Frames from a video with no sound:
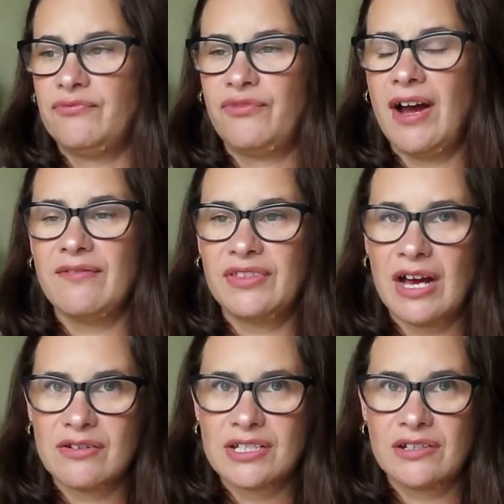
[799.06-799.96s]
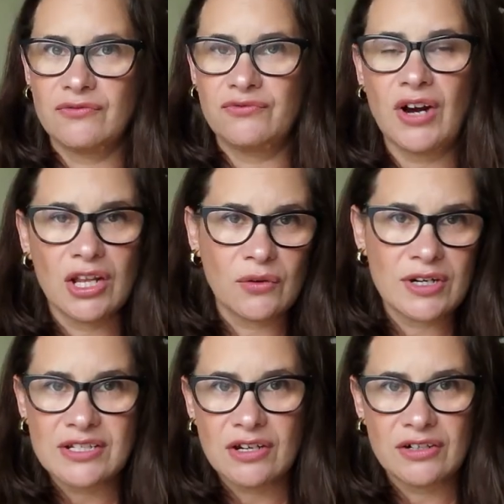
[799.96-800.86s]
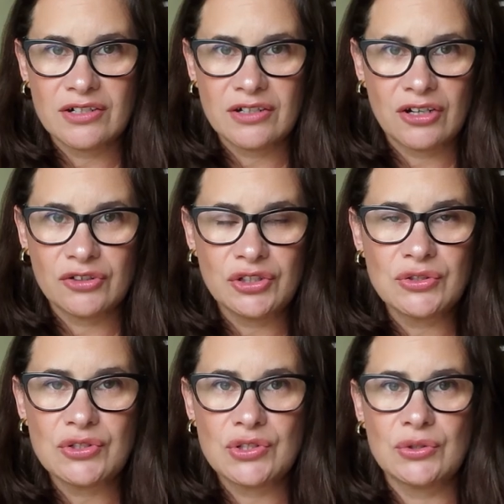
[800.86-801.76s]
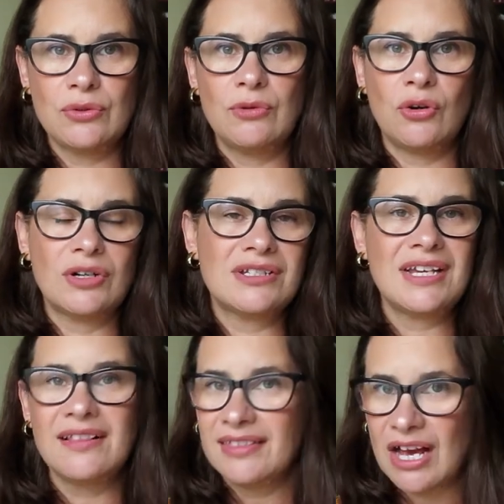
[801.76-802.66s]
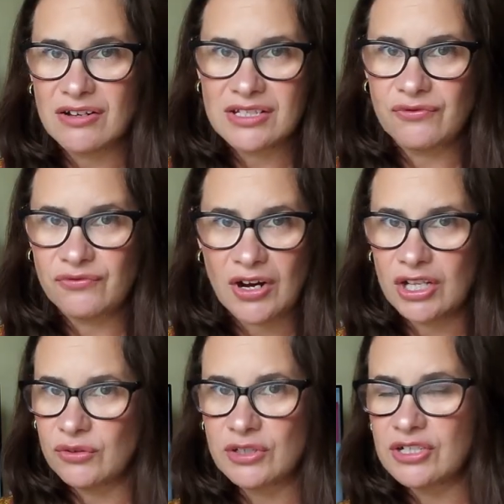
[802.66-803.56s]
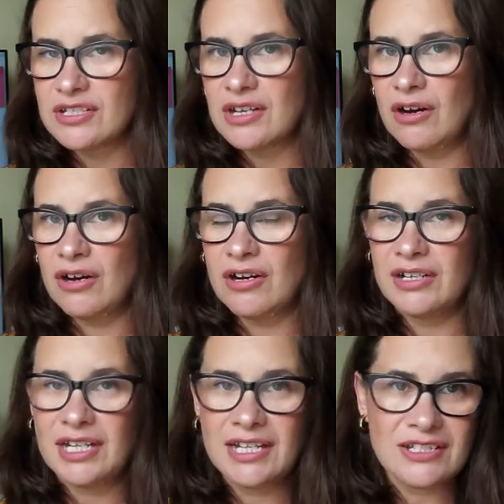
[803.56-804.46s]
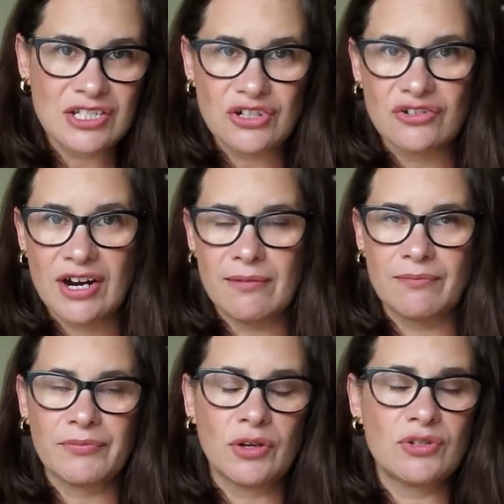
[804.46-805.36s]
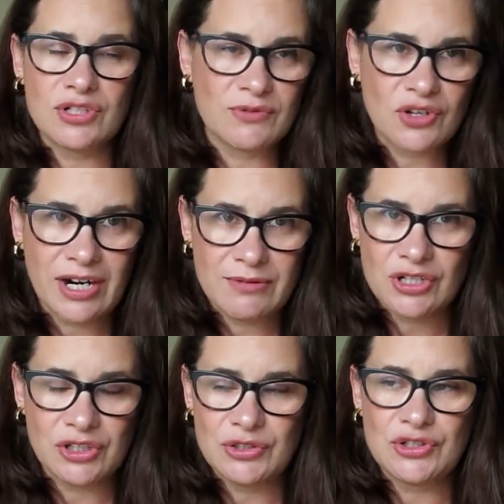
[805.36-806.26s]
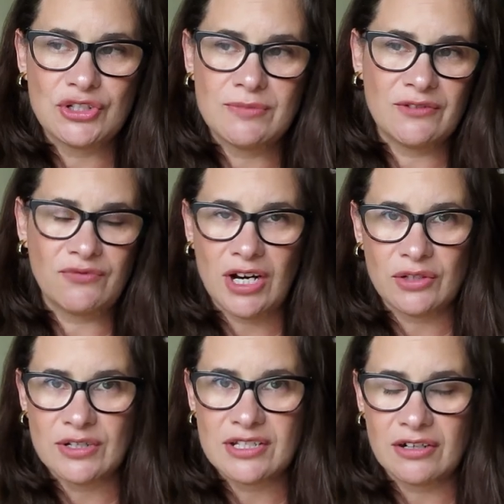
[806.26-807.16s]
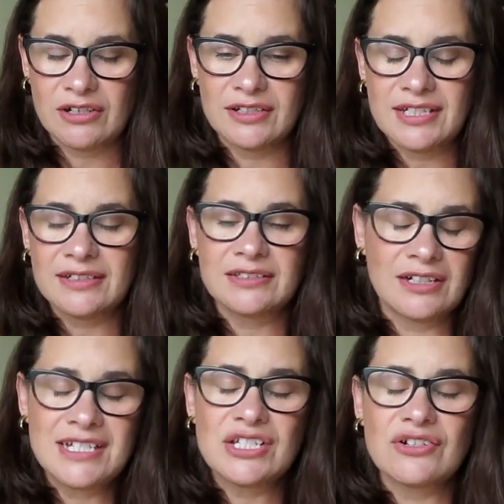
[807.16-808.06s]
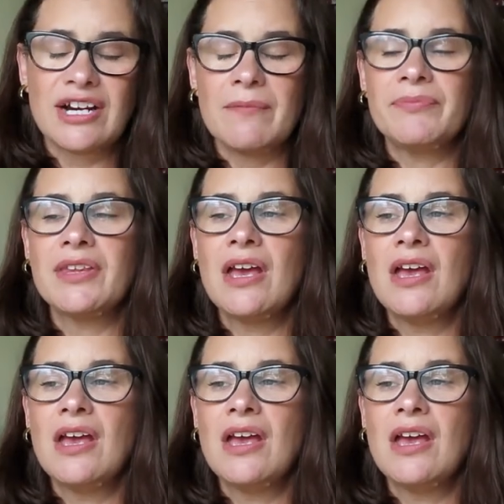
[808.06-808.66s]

five thousand followers on, on YouTube, or ten thousand followers on Instagram, or subscribers on YouTube and followers on TikTok, on Instagram.